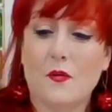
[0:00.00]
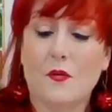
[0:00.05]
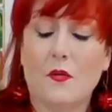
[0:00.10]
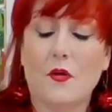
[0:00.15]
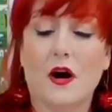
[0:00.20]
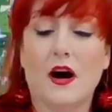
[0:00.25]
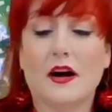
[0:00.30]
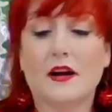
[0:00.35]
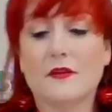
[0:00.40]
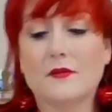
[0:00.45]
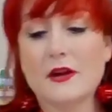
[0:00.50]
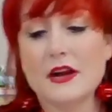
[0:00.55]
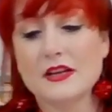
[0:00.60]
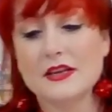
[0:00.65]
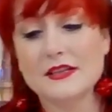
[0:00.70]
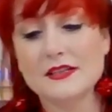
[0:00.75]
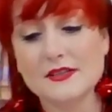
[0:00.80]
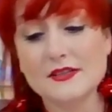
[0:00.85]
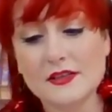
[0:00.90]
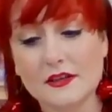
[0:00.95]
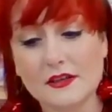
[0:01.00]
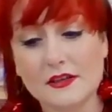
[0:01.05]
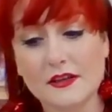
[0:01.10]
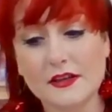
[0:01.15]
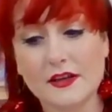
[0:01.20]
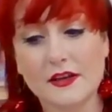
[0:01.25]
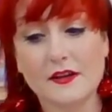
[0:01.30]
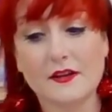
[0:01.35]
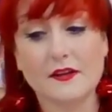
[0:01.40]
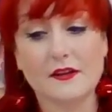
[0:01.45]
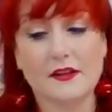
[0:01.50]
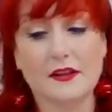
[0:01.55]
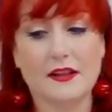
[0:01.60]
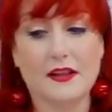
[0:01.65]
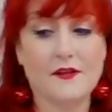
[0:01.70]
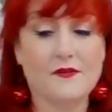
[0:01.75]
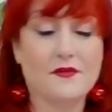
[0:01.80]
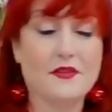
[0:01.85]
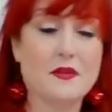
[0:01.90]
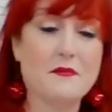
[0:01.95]
Walk around in a circle and
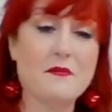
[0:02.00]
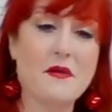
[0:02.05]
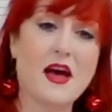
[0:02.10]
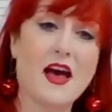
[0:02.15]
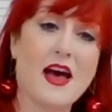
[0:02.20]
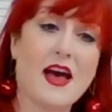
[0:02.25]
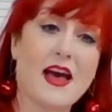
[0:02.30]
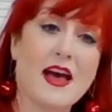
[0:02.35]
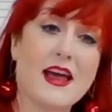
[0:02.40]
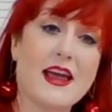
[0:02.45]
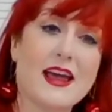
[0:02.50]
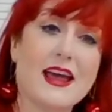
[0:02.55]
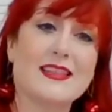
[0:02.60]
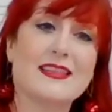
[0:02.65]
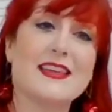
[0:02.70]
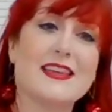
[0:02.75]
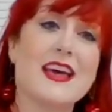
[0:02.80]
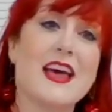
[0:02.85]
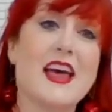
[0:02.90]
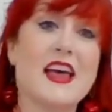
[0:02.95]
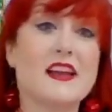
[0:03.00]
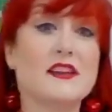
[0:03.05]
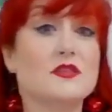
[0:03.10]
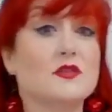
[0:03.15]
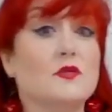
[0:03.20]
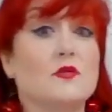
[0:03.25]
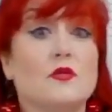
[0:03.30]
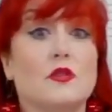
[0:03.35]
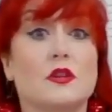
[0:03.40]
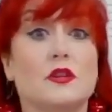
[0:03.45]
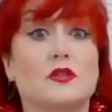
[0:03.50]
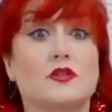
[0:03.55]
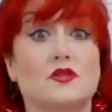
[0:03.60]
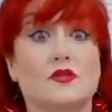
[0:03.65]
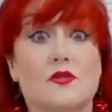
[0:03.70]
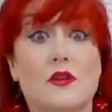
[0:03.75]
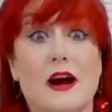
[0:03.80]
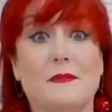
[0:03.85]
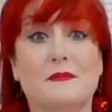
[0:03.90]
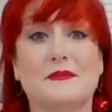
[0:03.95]
lift them high at the end, or
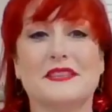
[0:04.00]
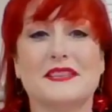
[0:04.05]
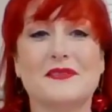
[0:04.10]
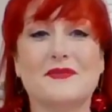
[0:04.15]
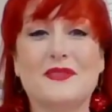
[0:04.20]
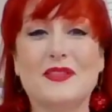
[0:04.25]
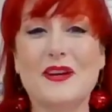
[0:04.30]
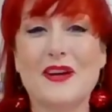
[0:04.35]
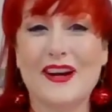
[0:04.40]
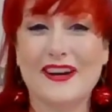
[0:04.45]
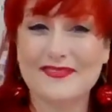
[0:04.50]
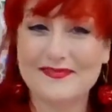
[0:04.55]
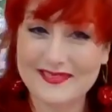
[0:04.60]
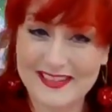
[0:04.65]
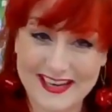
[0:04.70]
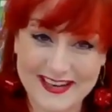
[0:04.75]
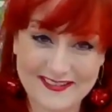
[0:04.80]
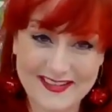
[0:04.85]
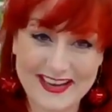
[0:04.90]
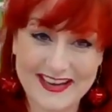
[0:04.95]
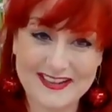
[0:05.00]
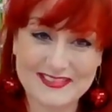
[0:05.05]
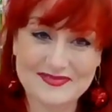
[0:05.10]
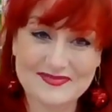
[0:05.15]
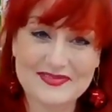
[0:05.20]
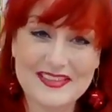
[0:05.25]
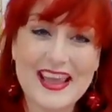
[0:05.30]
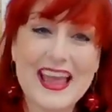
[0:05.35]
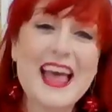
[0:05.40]
drop to the floor. Here we go.